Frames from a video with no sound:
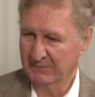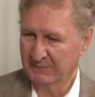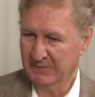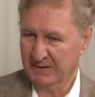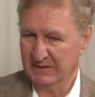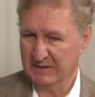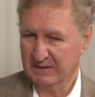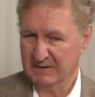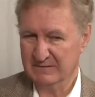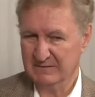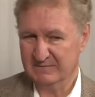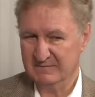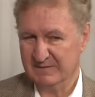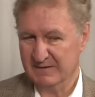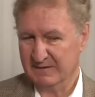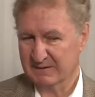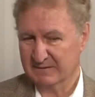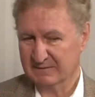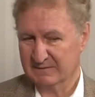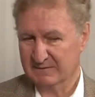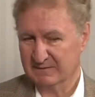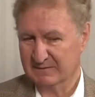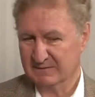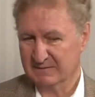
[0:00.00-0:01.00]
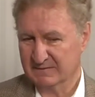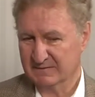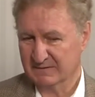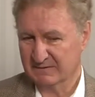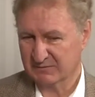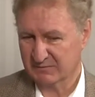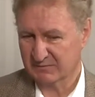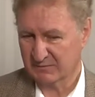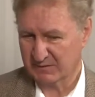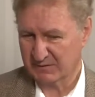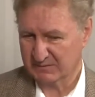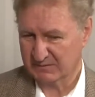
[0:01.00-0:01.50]
There is that
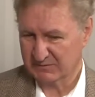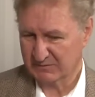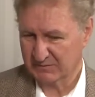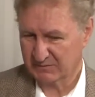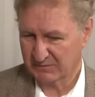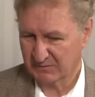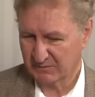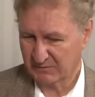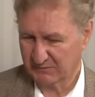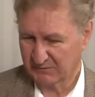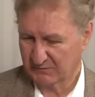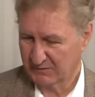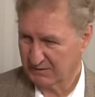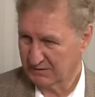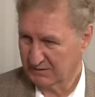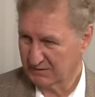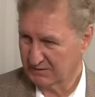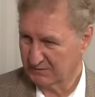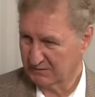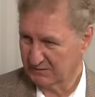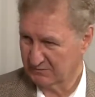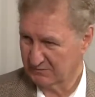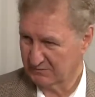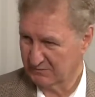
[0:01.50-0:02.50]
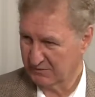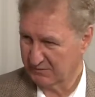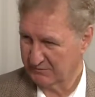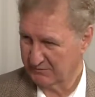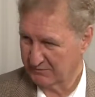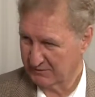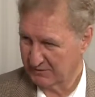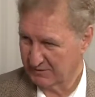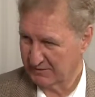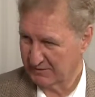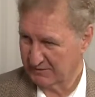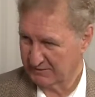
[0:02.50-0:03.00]
situation of the
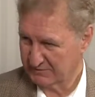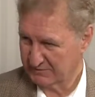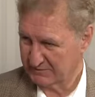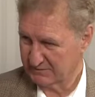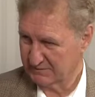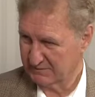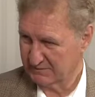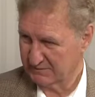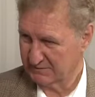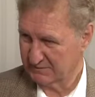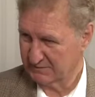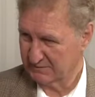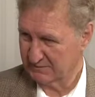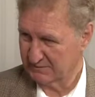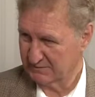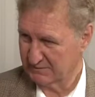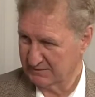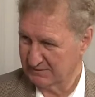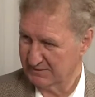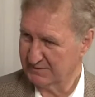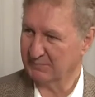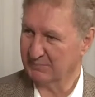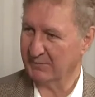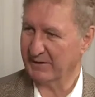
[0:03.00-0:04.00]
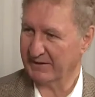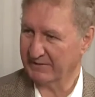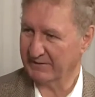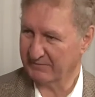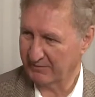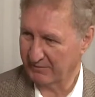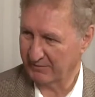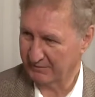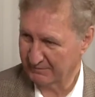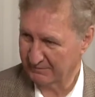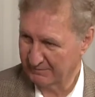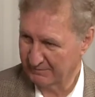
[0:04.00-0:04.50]
general election in the
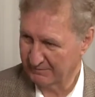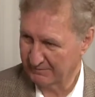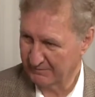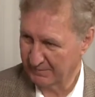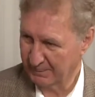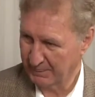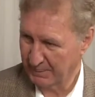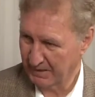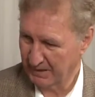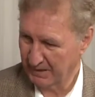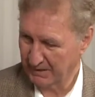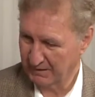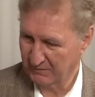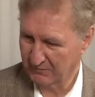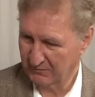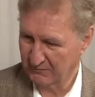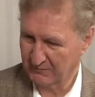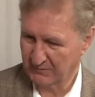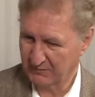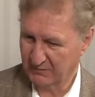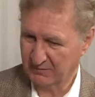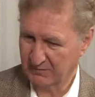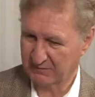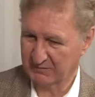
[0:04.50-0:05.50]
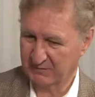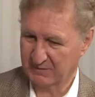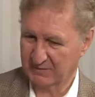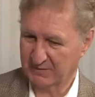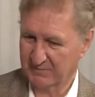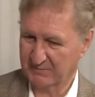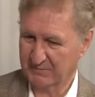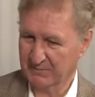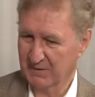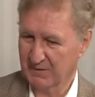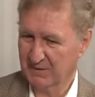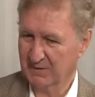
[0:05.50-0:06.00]
background, and you've got
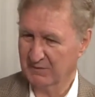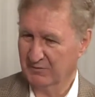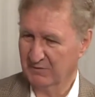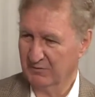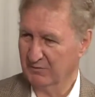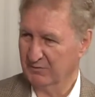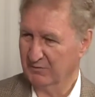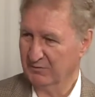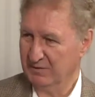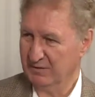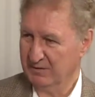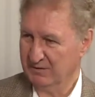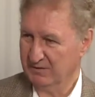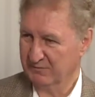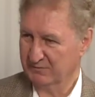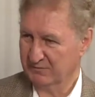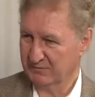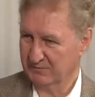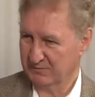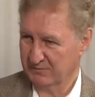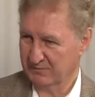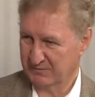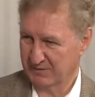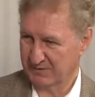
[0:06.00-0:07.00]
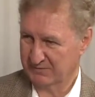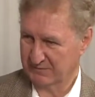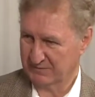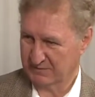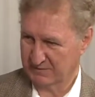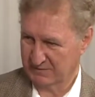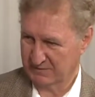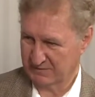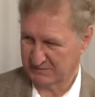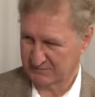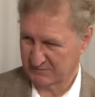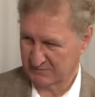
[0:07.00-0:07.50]
new leadership of the
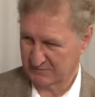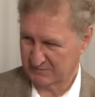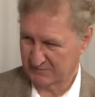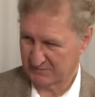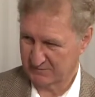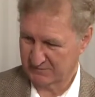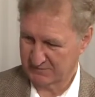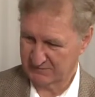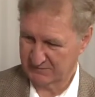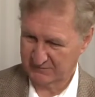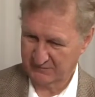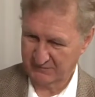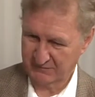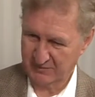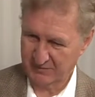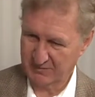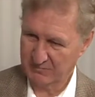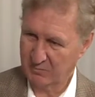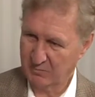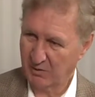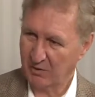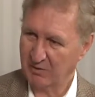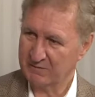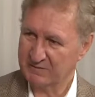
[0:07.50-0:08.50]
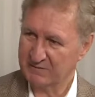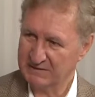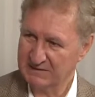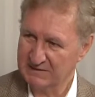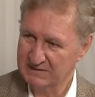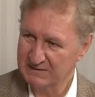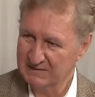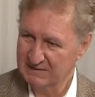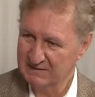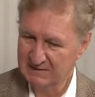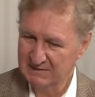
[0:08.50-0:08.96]
African National Congress, the ruling party,